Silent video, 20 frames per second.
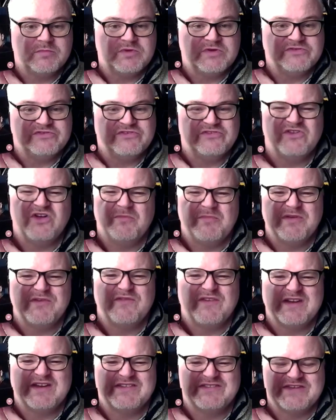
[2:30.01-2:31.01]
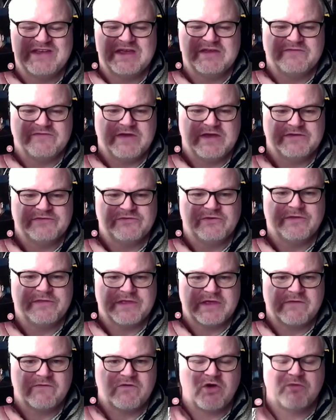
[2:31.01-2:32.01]
But she's not a big fan of sci-fi, so I
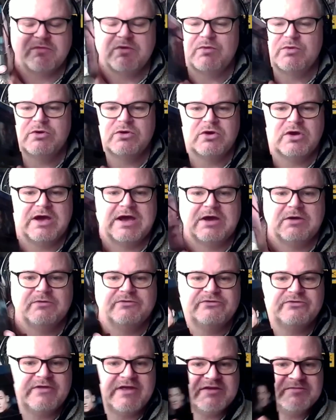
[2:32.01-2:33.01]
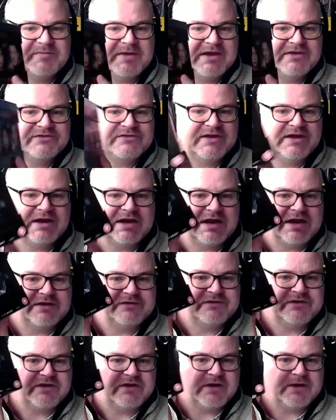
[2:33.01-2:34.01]
think I've got my work cut out. So that's Battlestar
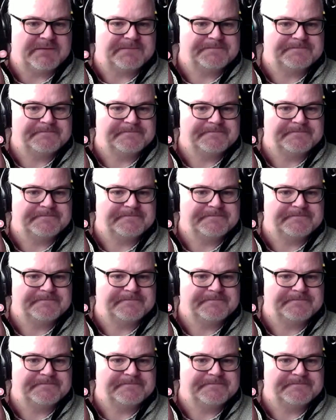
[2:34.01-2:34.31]
Galactica.